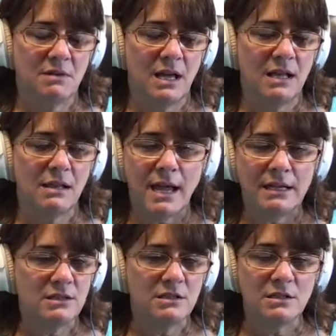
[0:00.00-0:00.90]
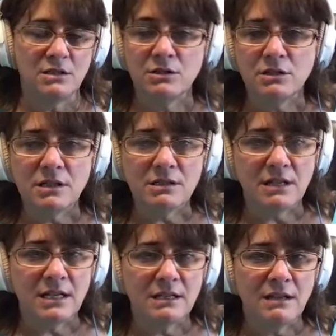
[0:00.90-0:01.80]
I liked to cook
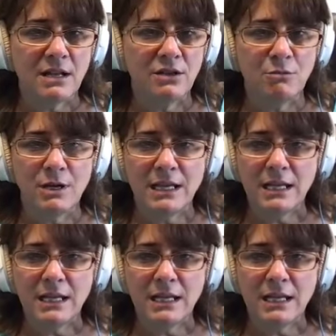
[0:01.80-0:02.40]
and I knew what